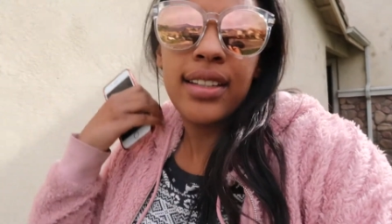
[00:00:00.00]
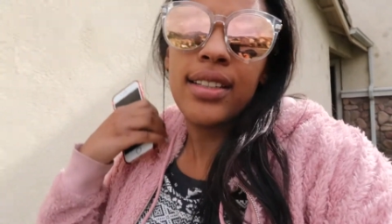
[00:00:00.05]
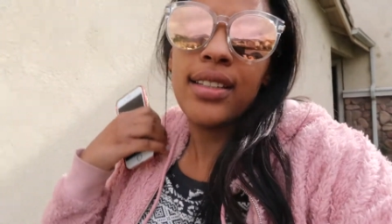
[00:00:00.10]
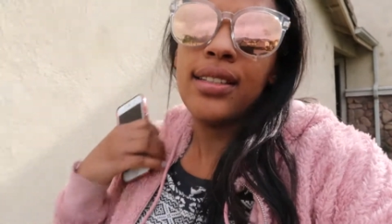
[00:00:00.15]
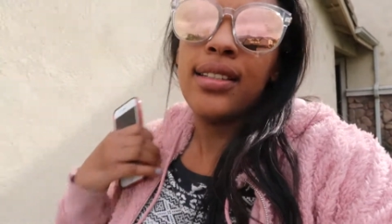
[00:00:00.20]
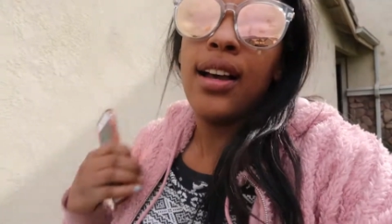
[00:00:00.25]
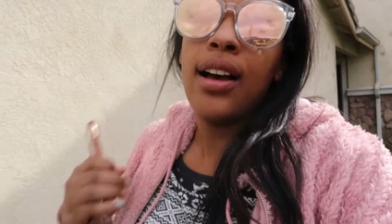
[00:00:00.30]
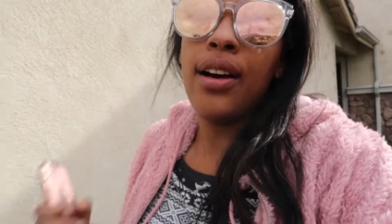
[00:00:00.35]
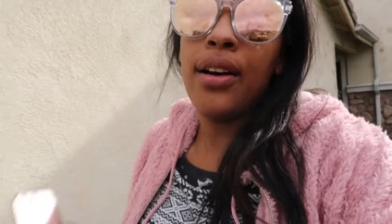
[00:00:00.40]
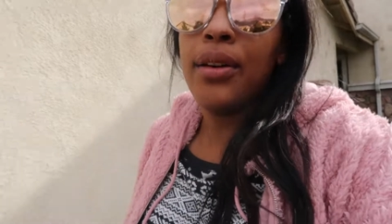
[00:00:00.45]

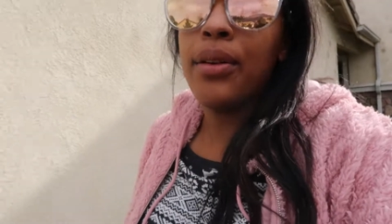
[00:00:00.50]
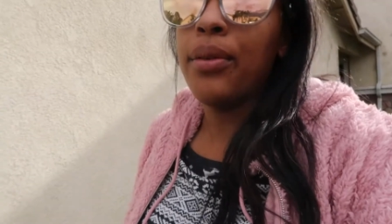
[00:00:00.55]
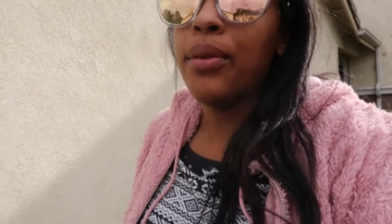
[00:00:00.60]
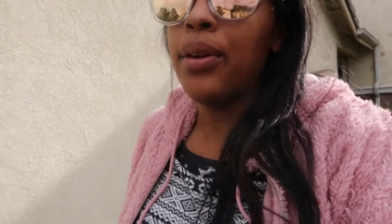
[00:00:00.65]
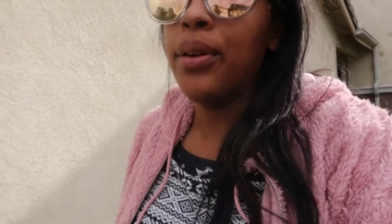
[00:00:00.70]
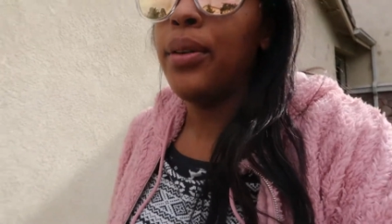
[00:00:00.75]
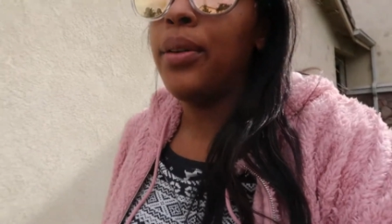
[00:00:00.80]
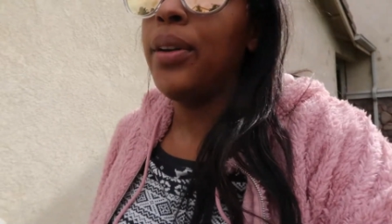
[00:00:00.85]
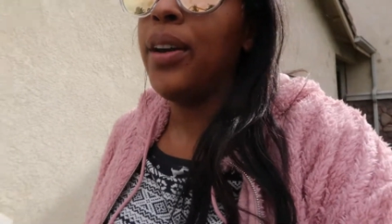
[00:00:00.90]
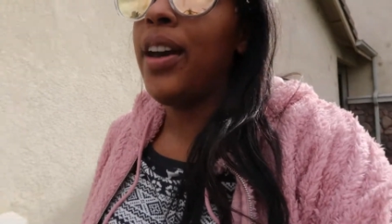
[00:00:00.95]
So,
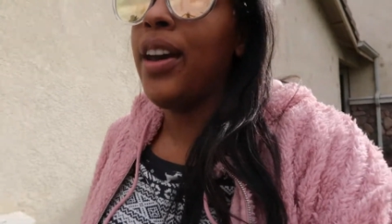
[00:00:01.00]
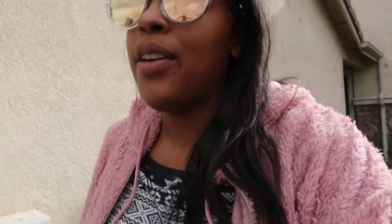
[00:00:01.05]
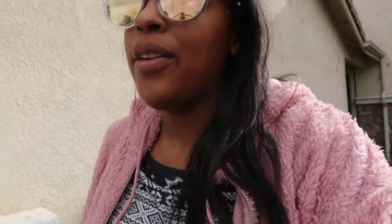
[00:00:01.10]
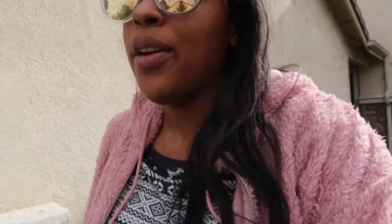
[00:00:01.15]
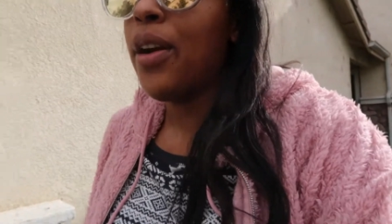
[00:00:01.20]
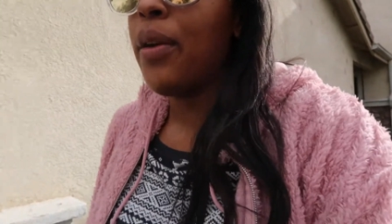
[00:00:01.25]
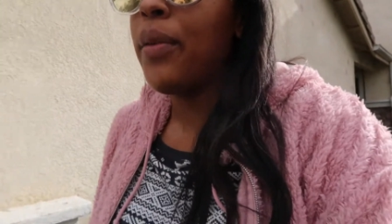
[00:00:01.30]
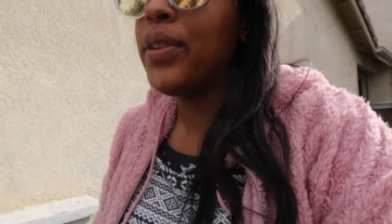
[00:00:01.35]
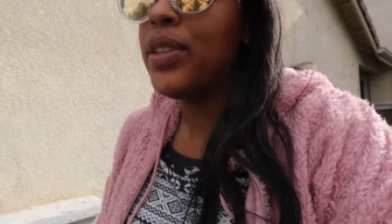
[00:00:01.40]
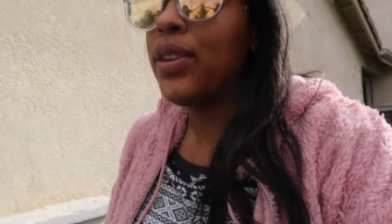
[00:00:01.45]

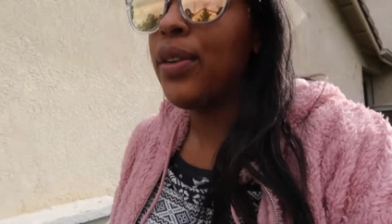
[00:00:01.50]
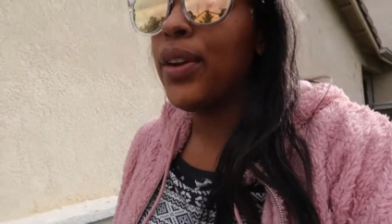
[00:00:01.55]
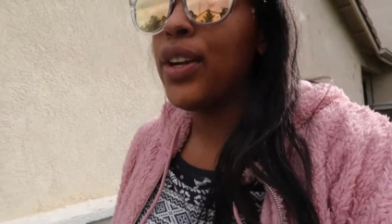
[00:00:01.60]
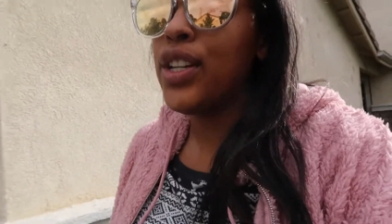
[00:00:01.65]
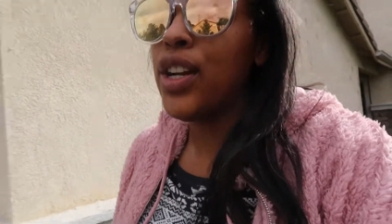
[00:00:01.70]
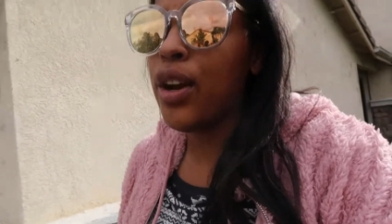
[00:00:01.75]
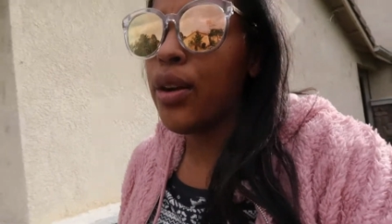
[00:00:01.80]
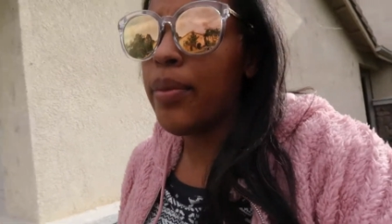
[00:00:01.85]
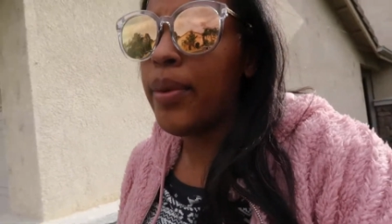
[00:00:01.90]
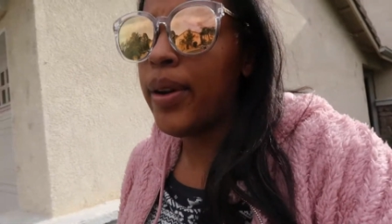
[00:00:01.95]
are we still going
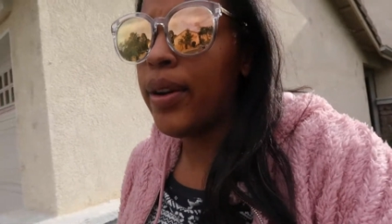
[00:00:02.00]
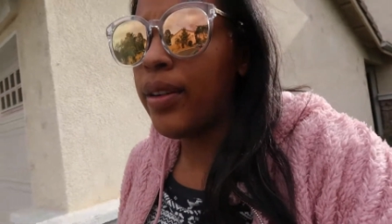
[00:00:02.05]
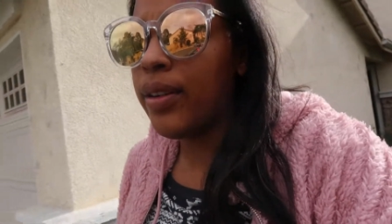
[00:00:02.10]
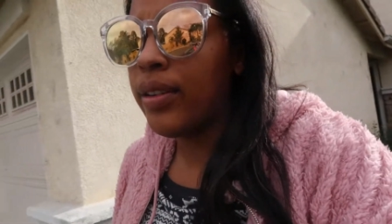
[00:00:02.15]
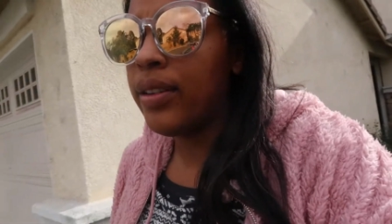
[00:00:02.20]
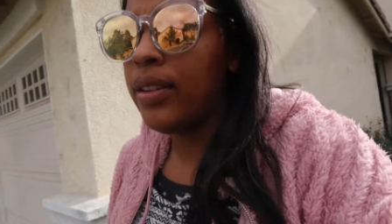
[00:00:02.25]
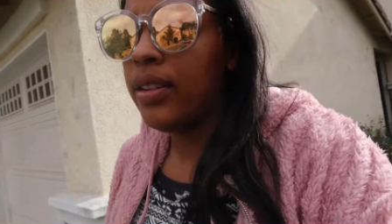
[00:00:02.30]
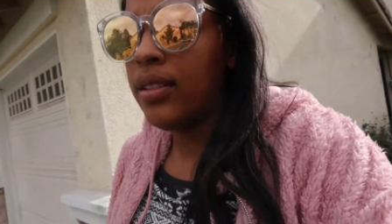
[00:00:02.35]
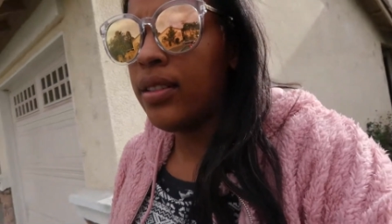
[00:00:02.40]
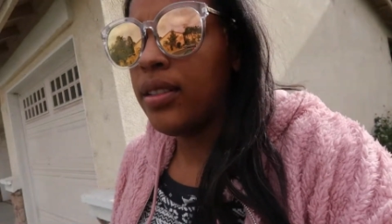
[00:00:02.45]
to Taco
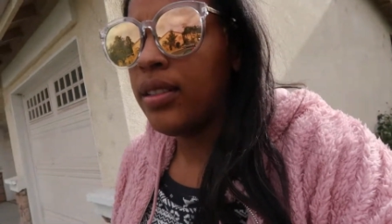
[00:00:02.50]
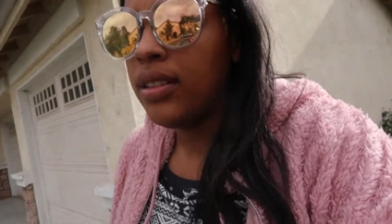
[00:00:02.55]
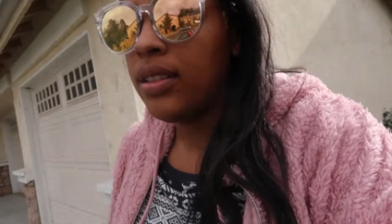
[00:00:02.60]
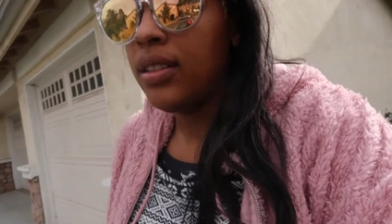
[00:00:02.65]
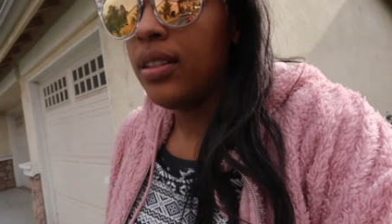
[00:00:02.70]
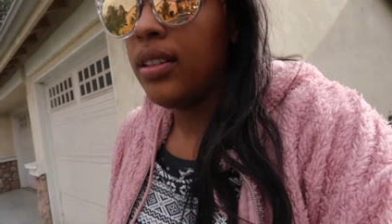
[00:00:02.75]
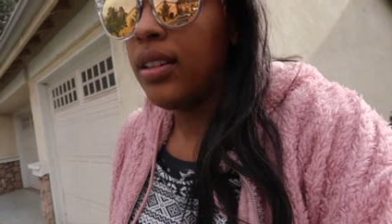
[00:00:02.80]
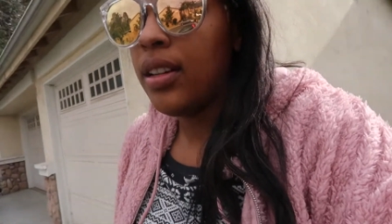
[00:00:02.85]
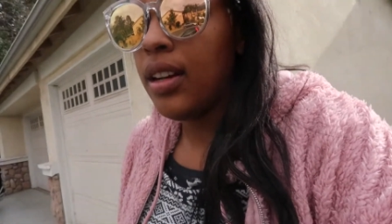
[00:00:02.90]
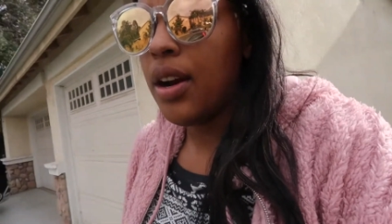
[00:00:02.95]
Bell?
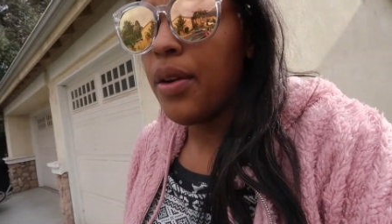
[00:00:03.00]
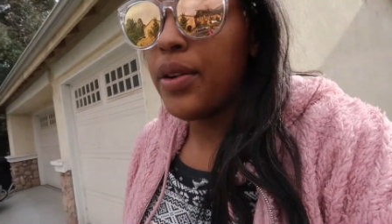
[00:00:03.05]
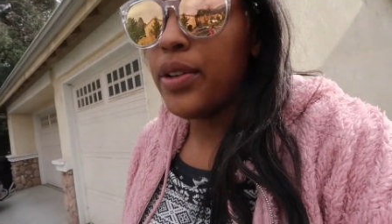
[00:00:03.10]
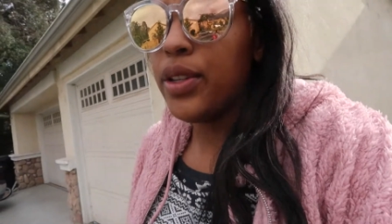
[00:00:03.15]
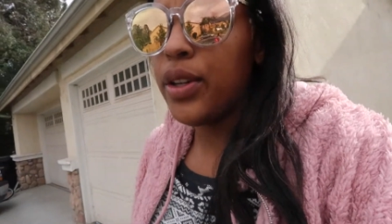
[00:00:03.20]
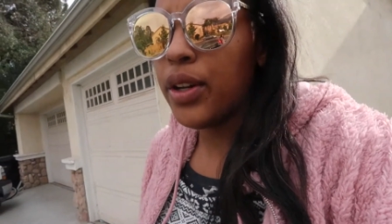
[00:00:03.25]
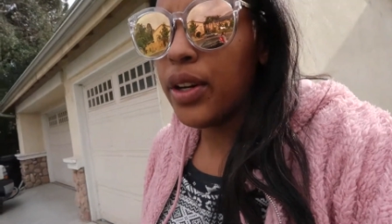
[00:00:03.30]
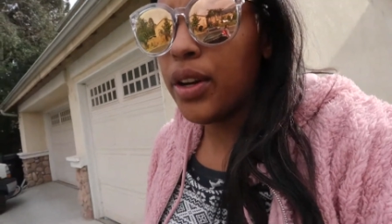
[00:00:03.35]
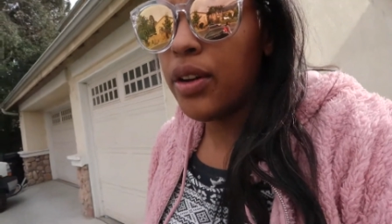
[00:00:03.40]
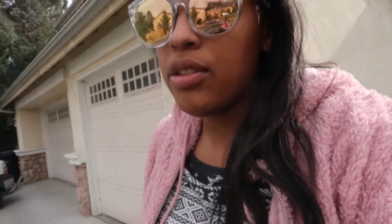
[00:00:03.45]
Are we
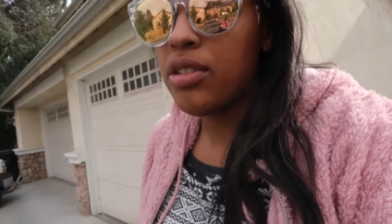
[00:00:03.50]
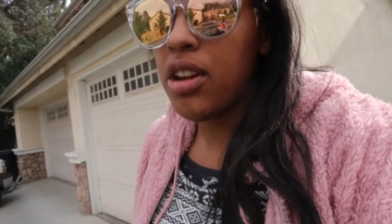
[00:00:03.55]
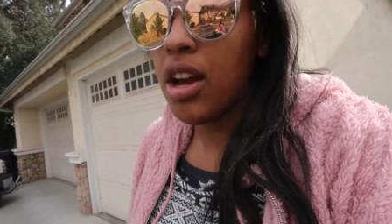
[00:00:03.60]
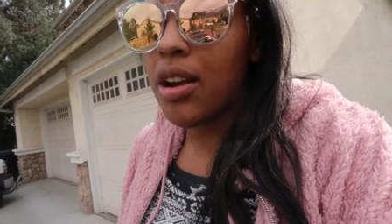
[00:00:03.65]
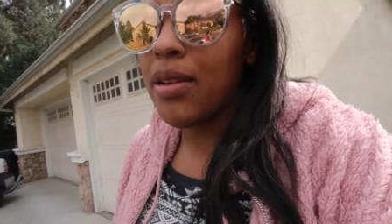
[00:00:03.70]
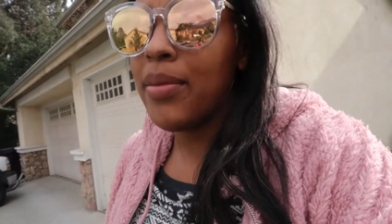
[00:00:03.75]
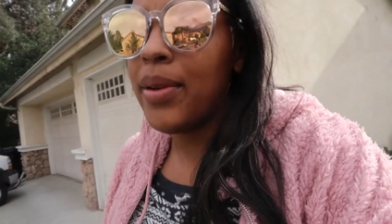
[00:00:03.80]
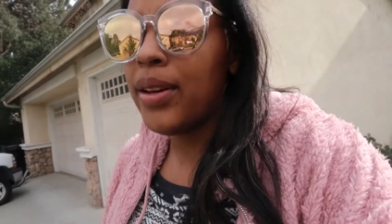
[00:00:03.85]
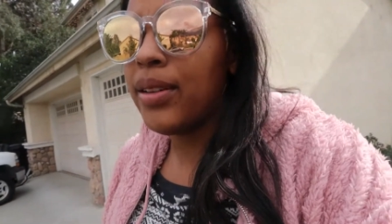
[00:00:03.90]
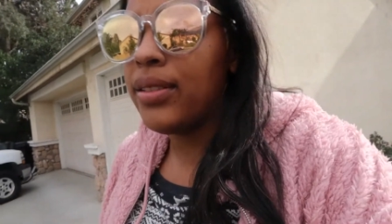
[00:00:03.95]
still going to go to
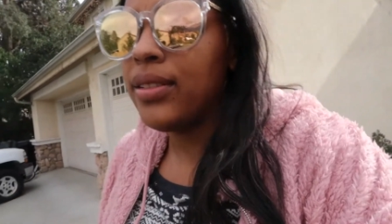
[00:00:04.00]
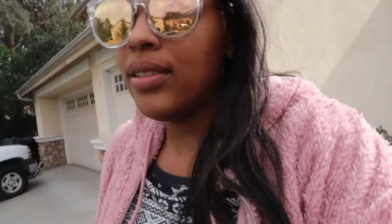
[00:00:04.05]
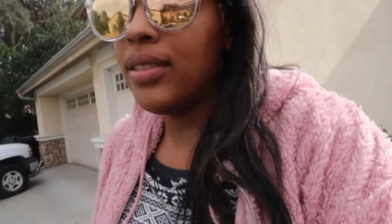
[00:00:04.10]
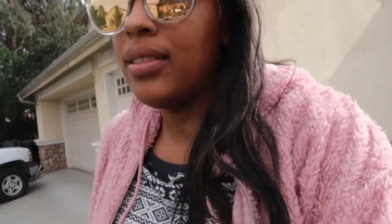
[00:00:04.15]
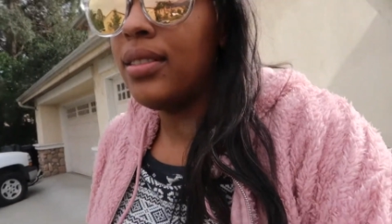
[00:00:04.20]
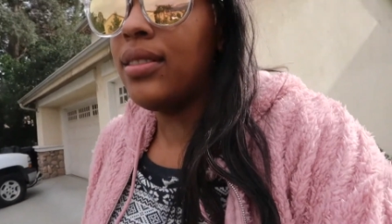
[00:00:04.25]
Taco Bell?